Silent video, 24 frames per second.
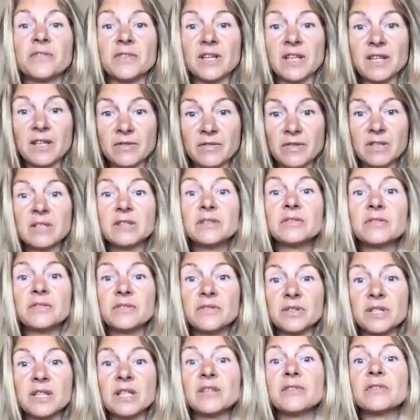even
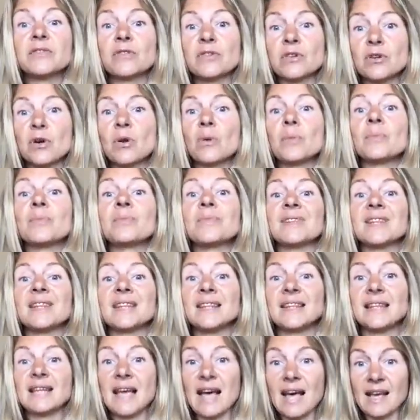free from
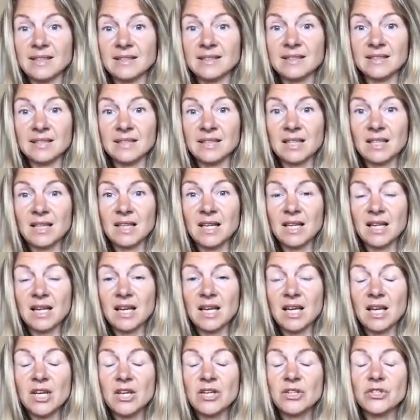death.
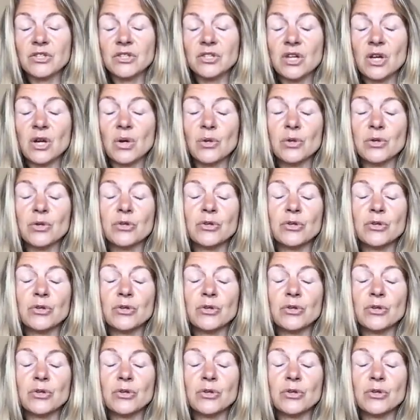So